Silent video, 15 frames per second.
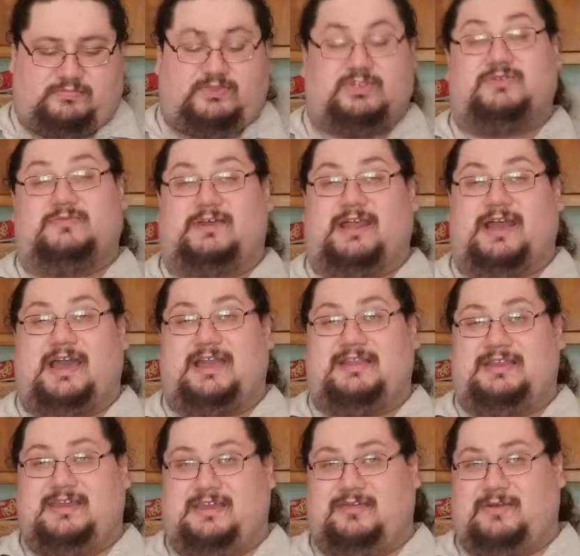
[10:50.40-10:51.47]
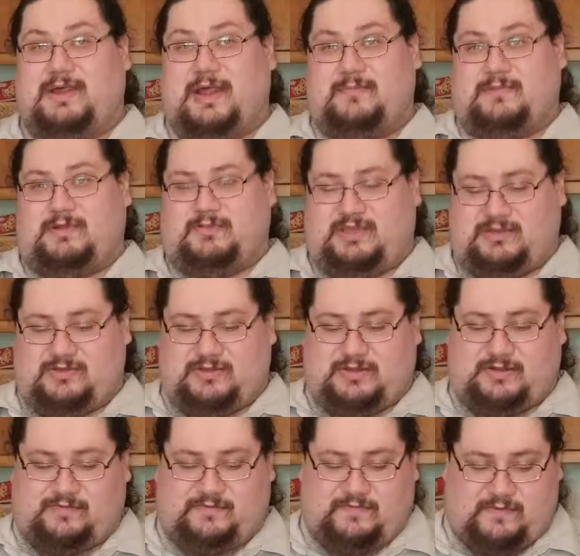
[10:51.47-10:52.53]
doing what I'm going to be using
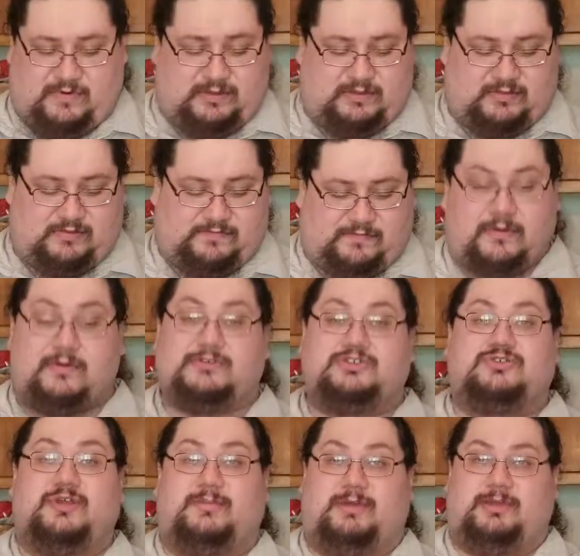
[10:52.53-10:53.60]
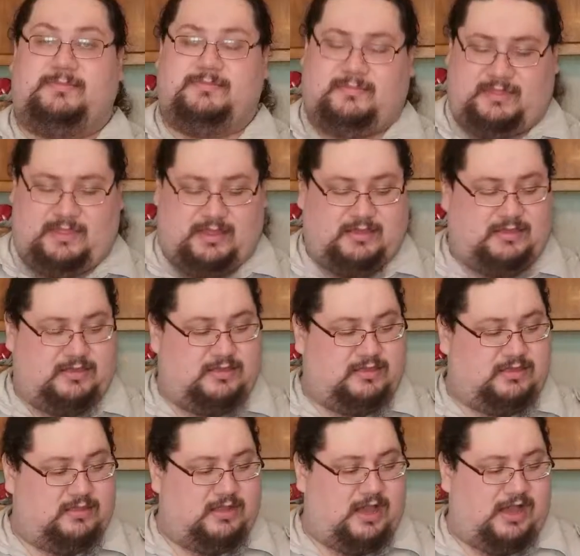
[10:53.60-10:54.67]
it for is for streaming.
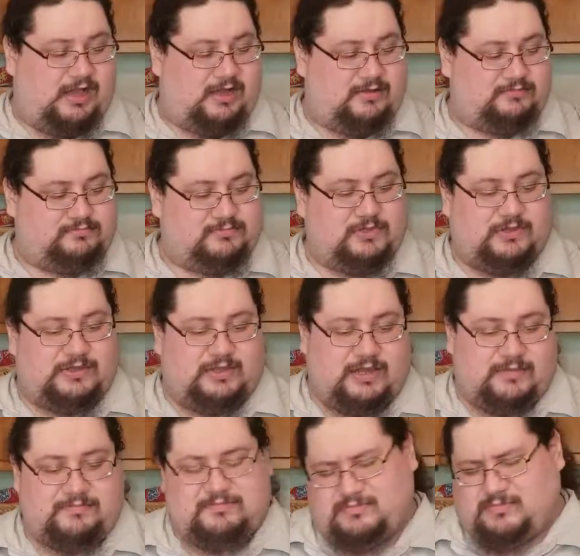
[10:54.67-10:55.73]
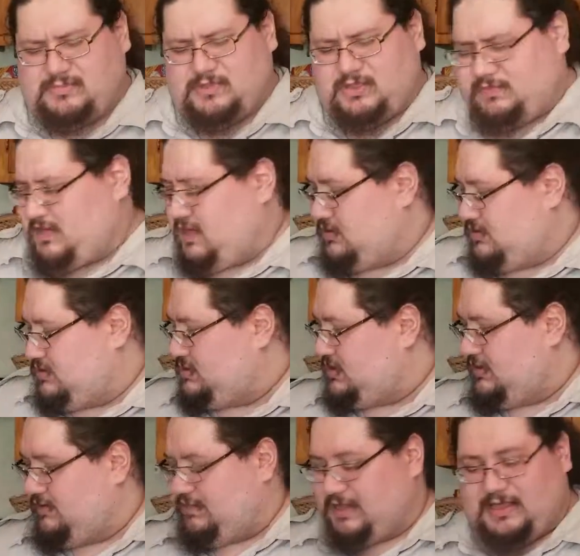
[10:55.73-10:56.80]
Hook it up. There'll be other
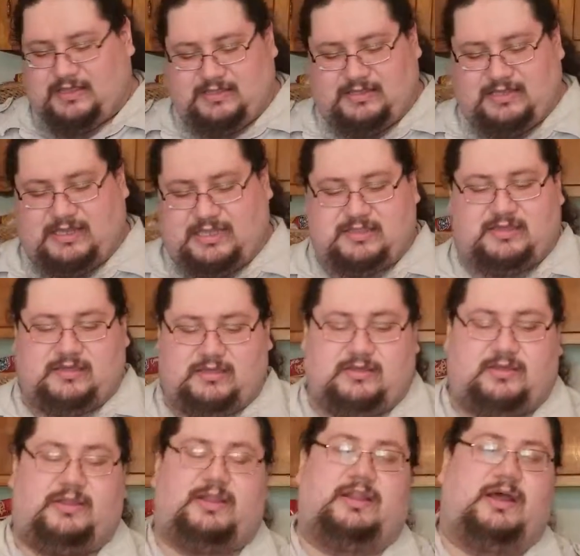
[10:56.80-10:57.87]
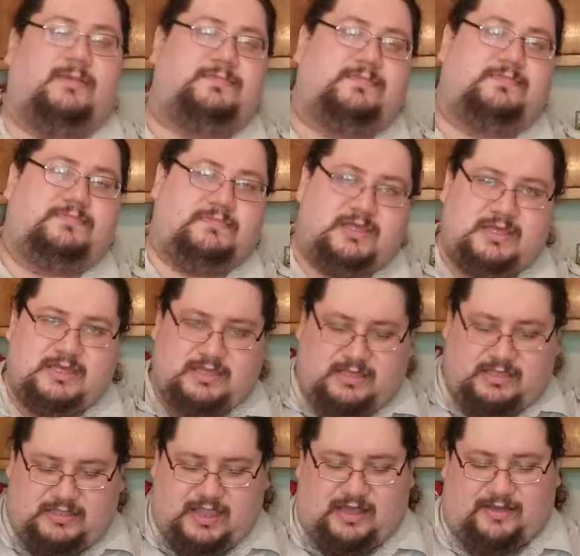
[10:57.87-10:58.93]
stuff that I'll need to hook it up.
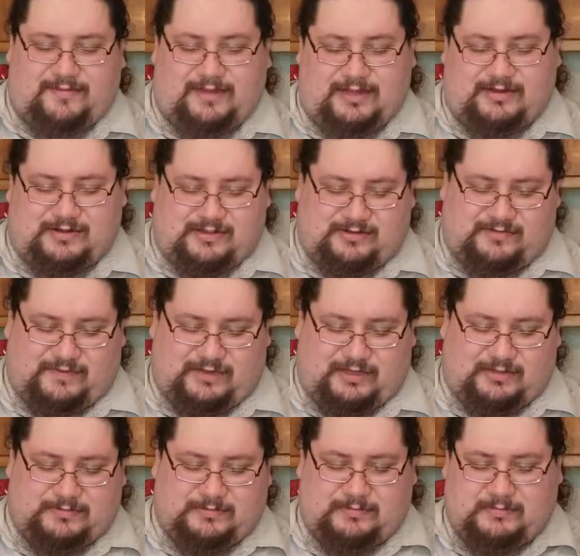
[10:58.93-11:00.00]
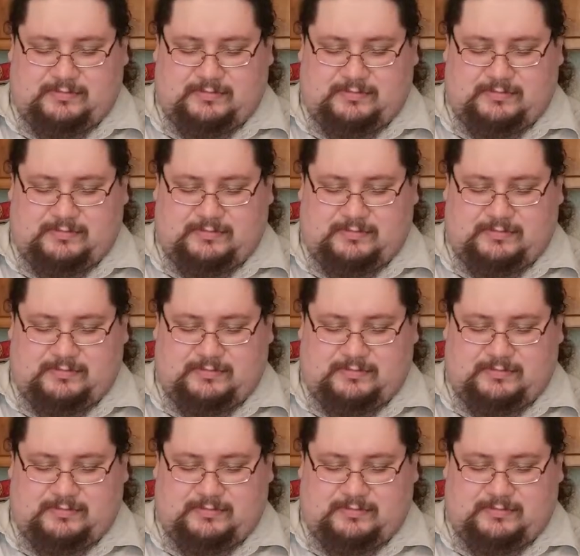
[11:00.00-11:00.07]
That'll be in another video.